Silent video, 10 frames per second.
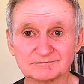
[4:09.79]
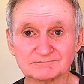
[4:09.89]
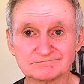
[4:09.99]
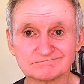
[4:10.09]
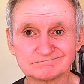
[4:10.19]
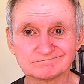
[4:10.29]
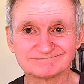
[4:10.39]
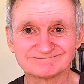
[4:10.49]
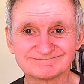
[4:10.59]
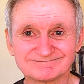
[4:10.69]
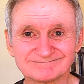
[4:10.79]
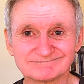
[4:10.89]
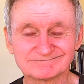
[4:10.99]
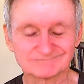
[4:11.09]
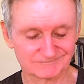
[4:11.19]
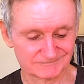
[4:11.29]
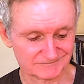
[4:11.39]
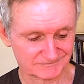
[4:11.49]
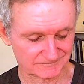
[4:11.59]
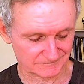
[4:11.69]

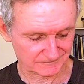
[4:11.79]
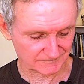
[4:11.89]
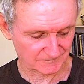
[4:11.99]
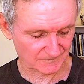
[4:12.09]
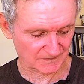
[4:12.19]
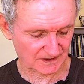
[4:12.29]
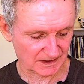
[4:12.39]
[no speech]